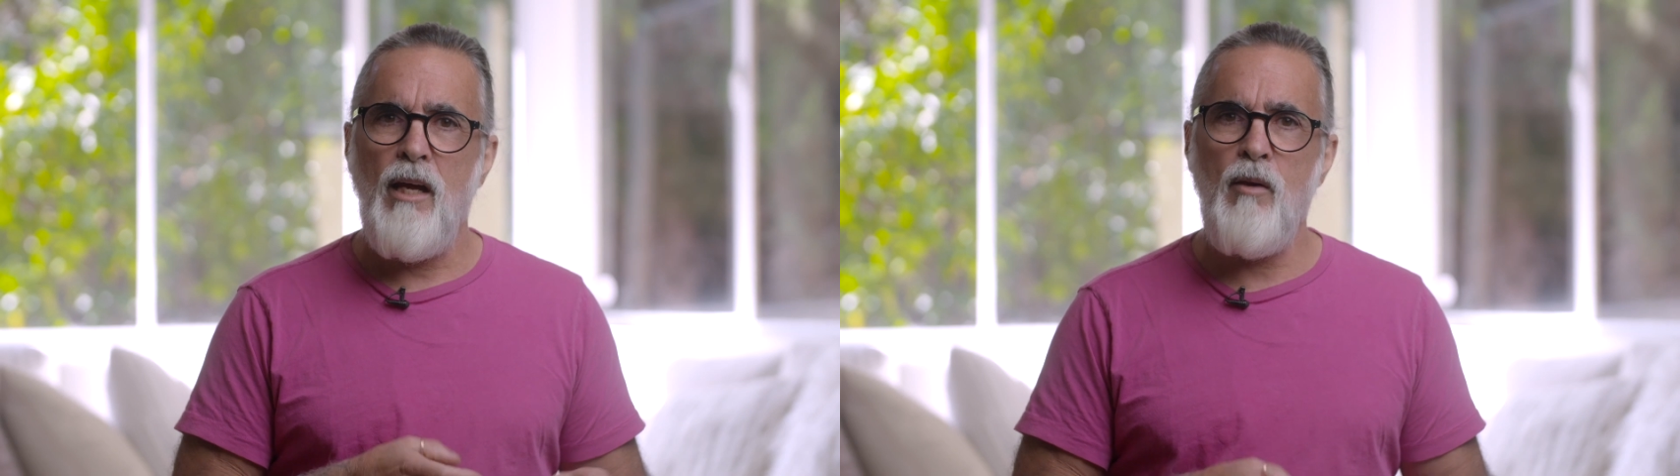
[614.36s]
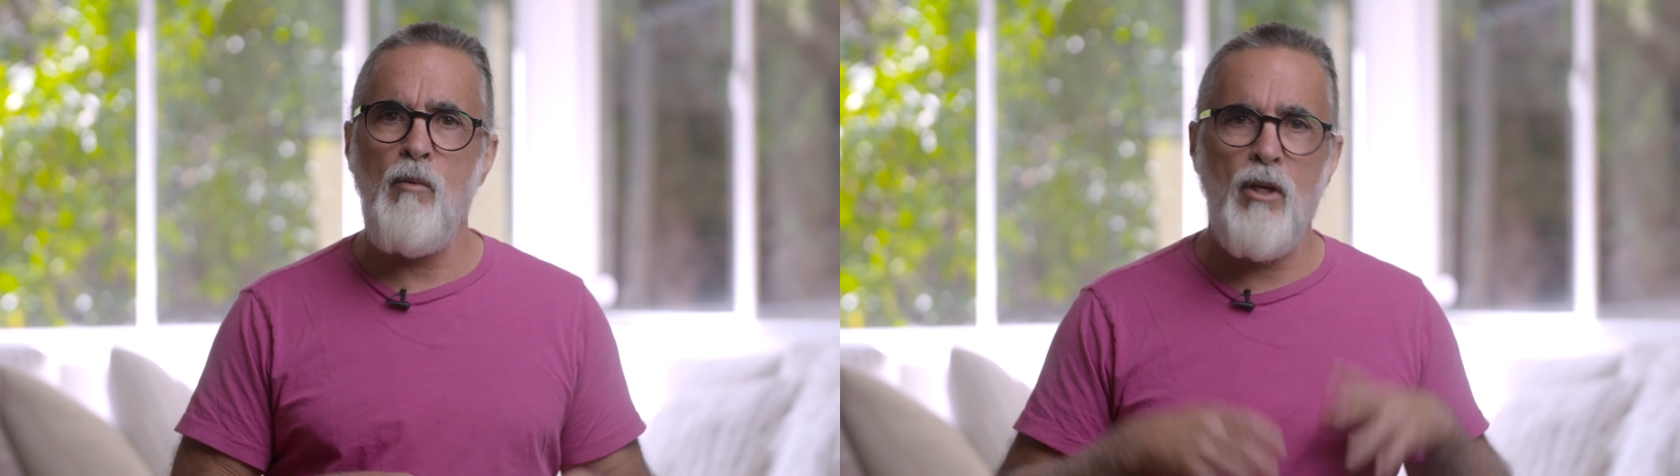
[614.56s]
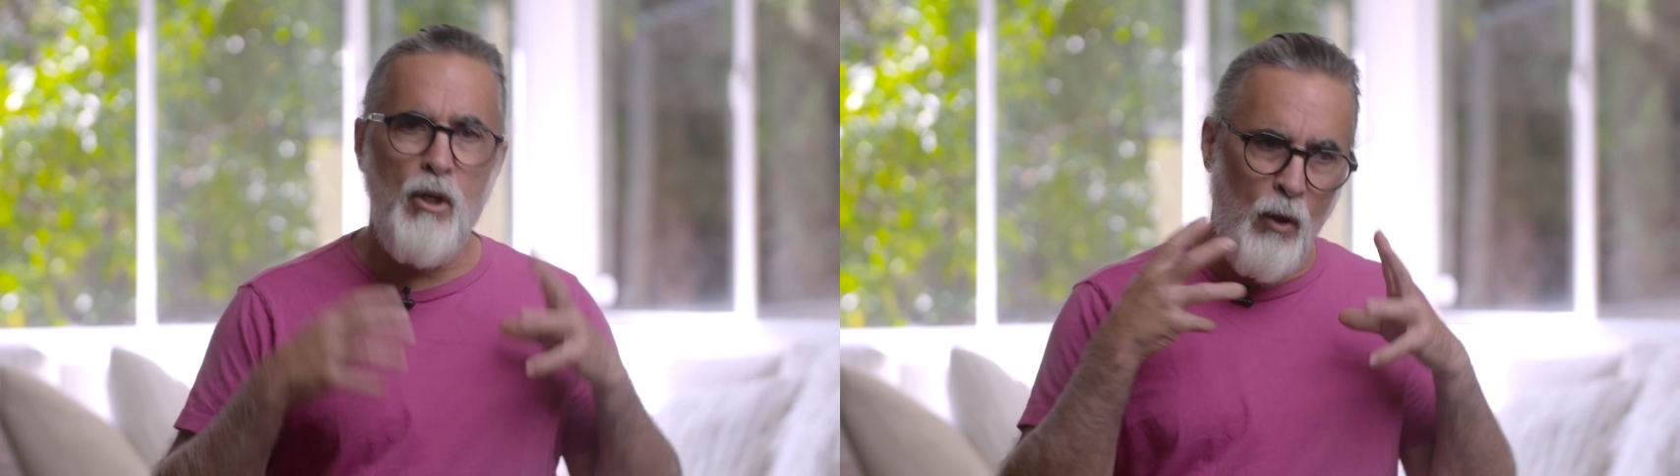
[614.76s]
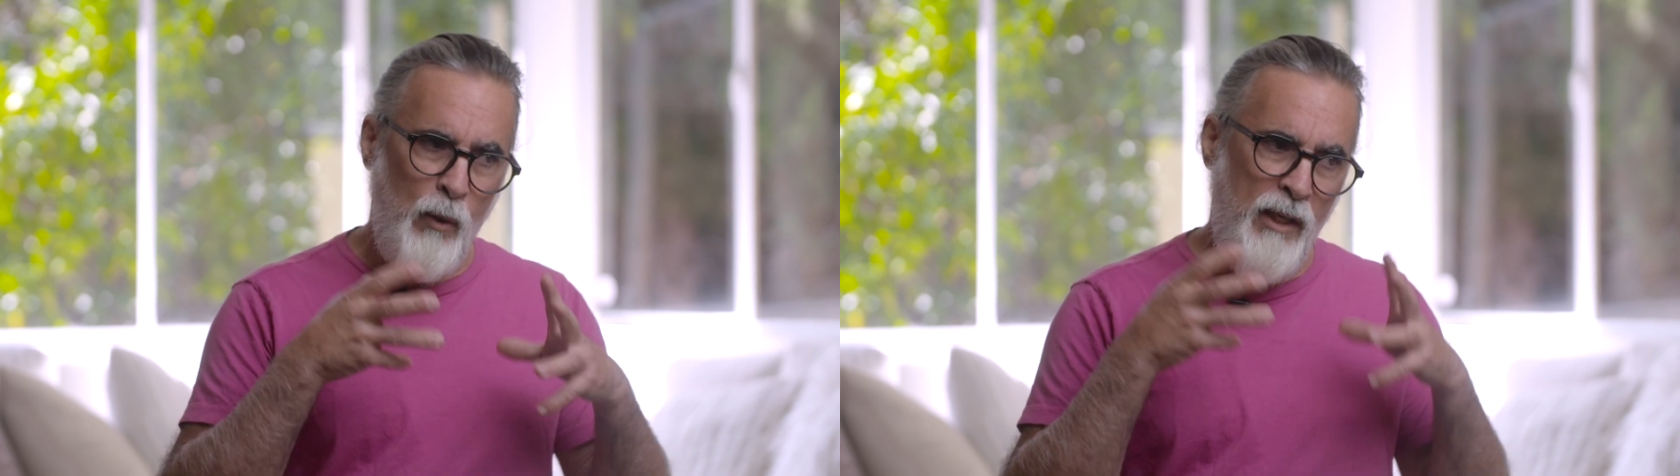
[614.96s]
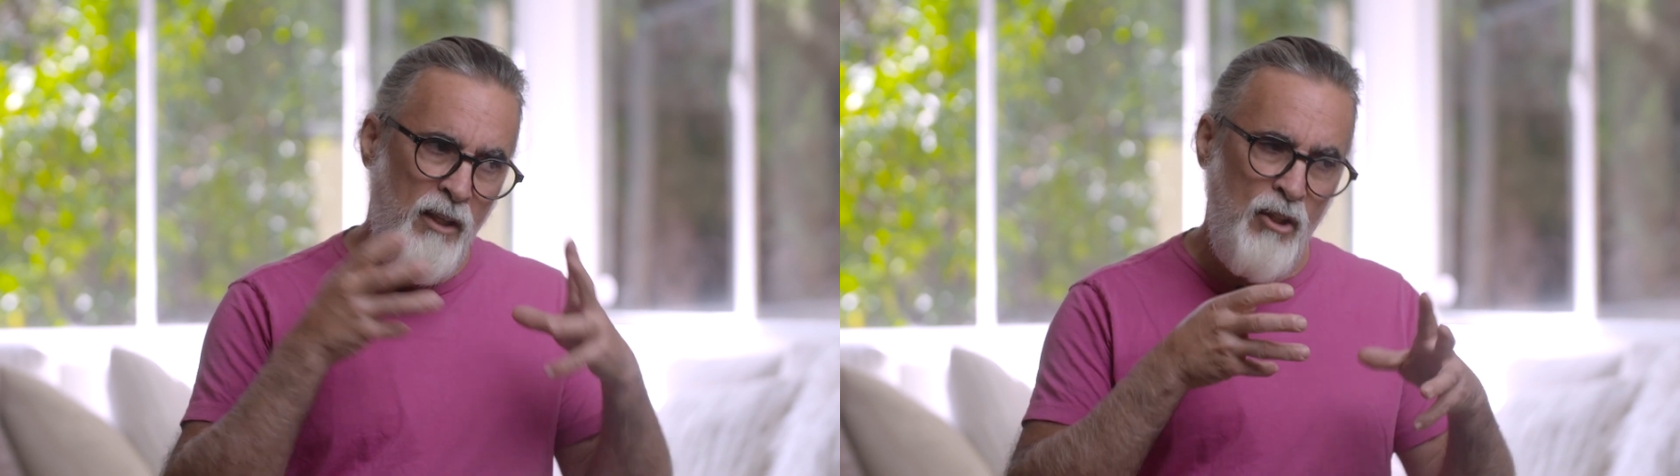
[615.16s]
I don't want to
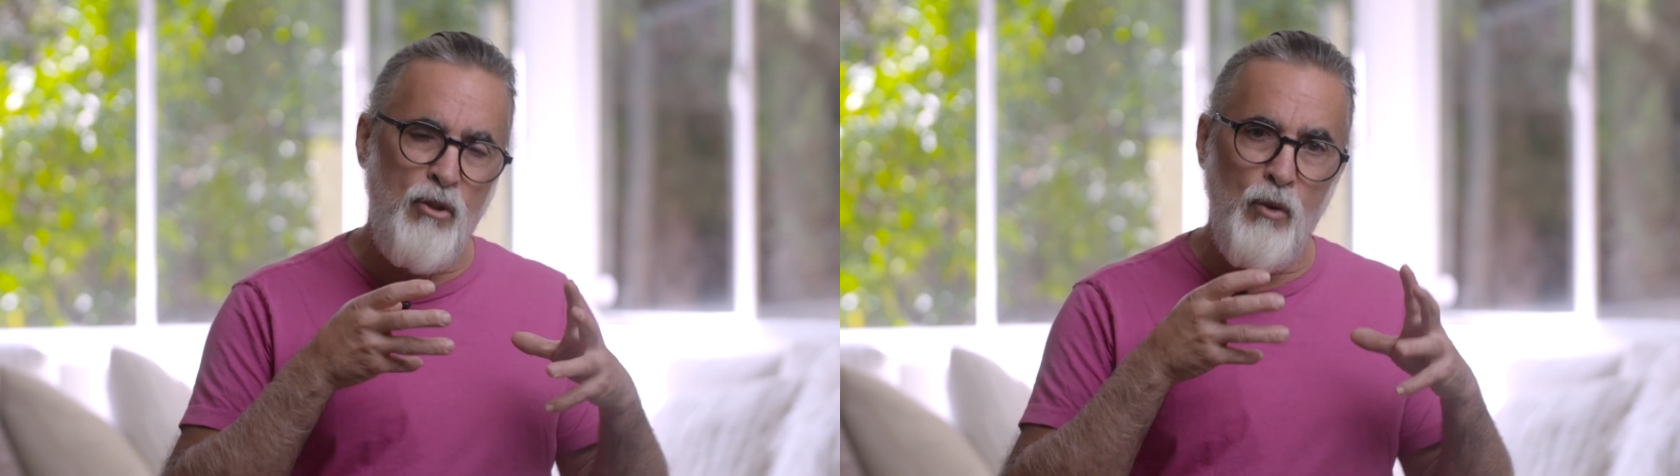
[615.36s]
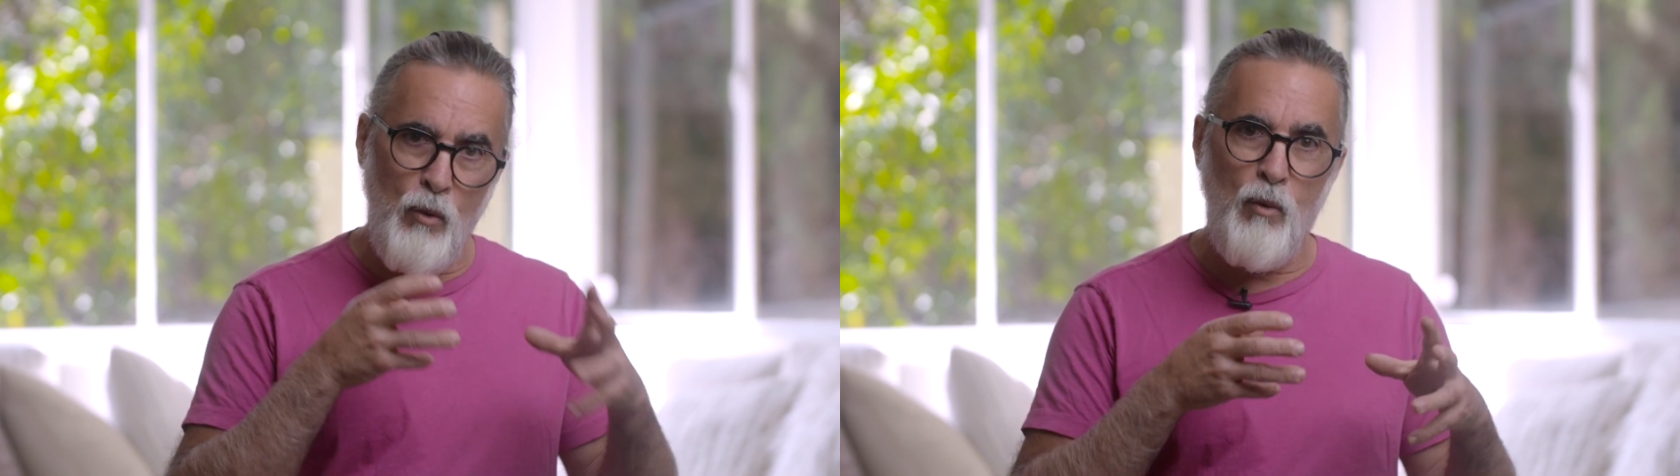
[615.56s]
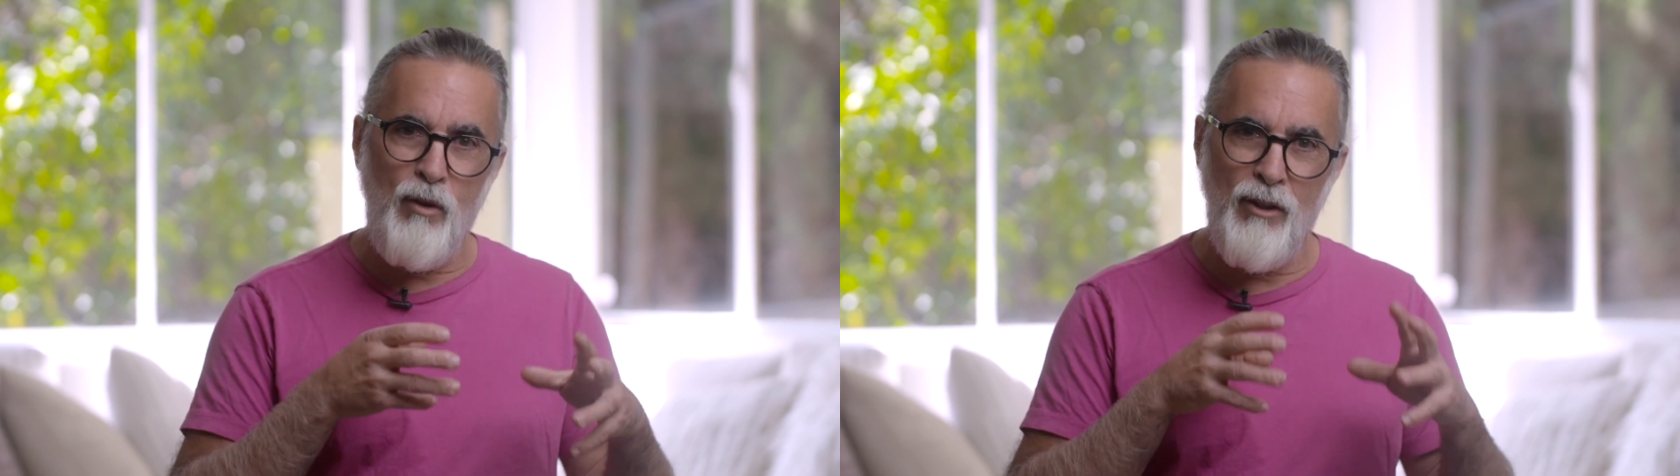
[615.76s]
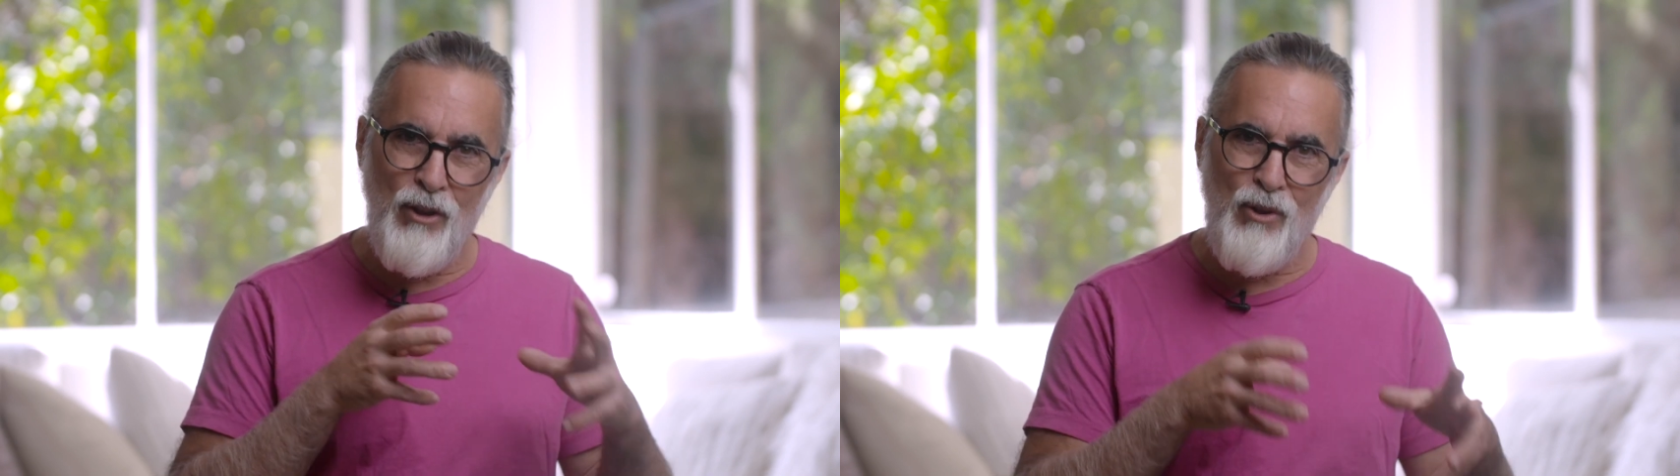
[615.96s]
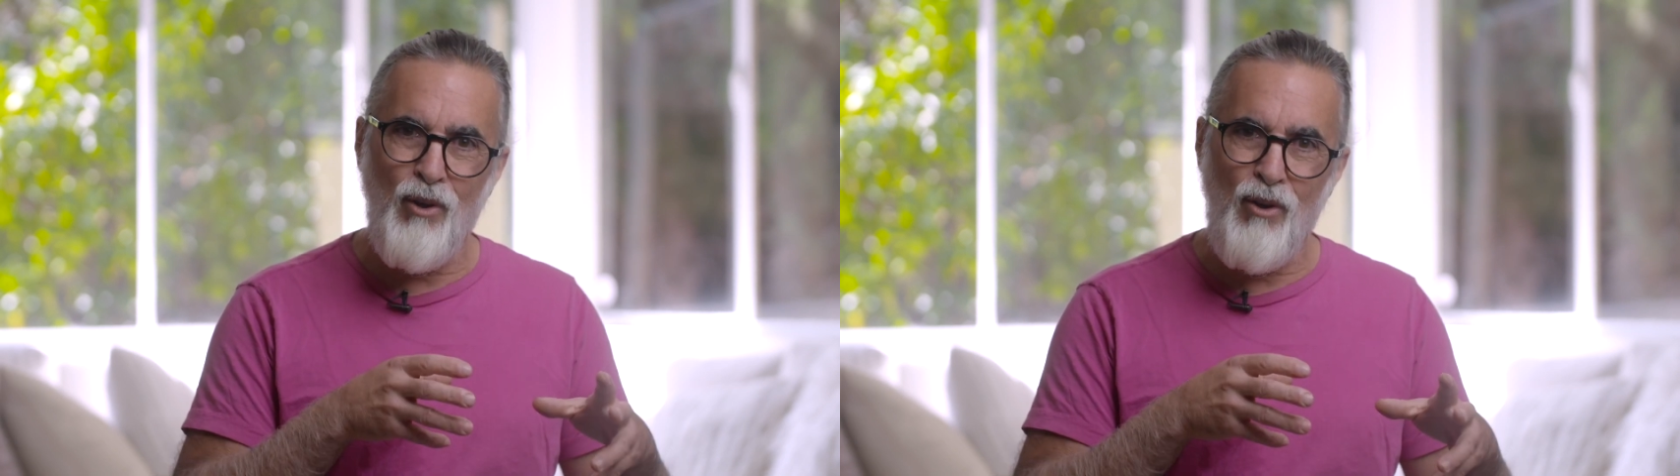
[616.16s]
go into
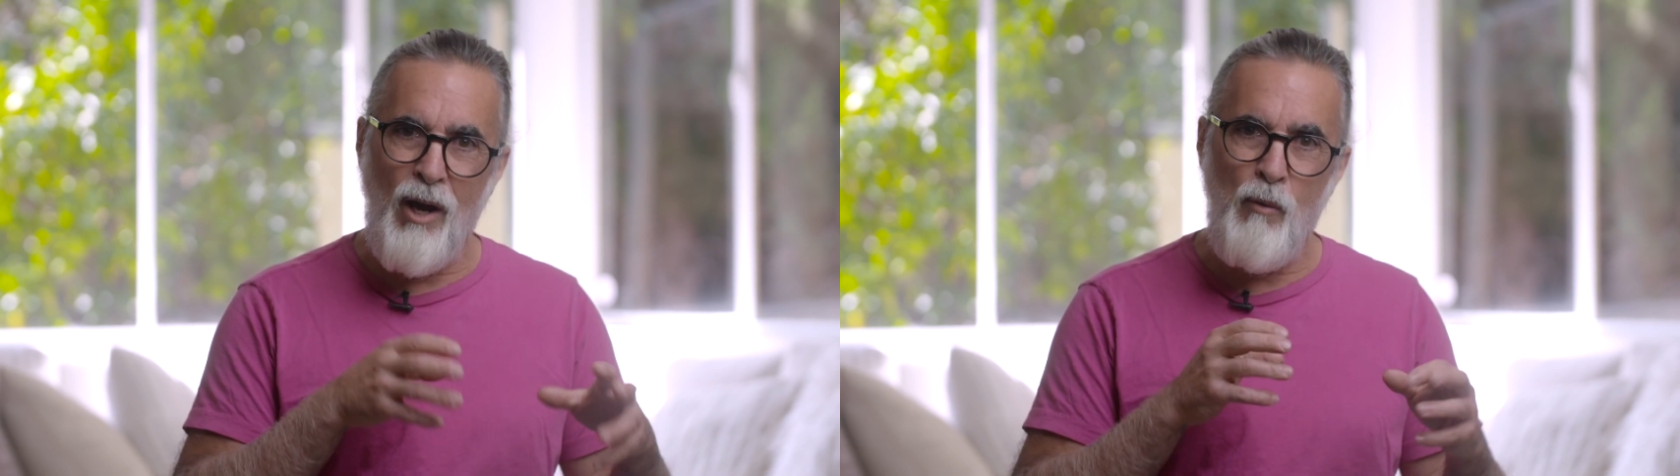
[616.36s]
control.